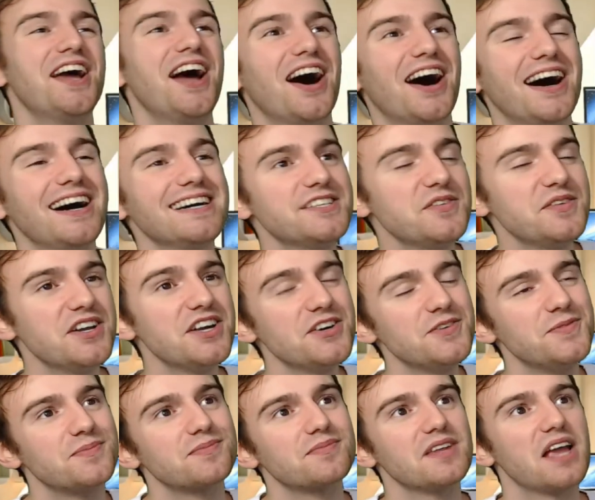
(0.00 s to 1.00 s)
I don't know.
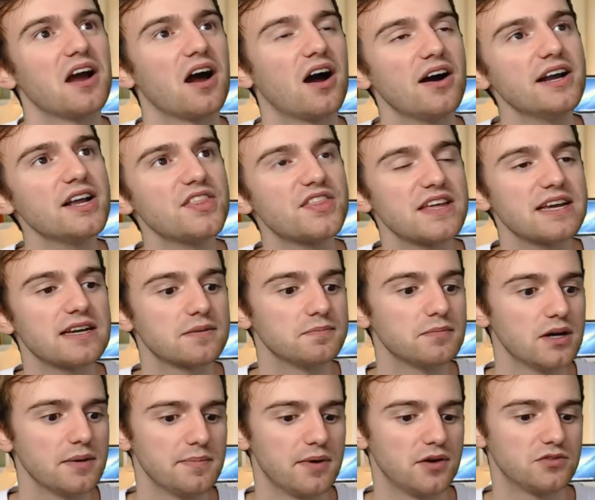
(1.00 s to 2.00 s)
I think my
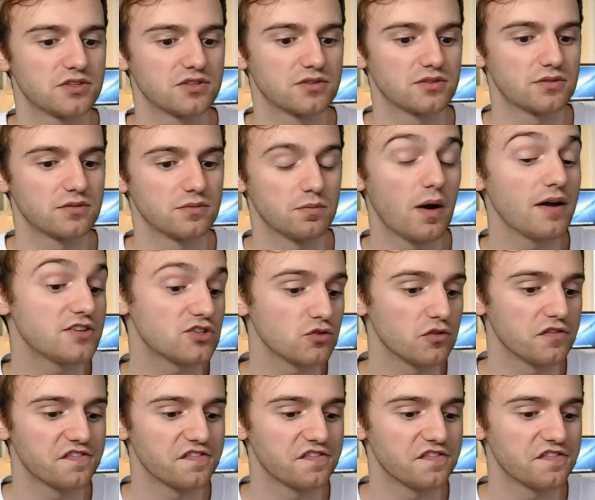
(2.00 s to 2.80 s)
sort of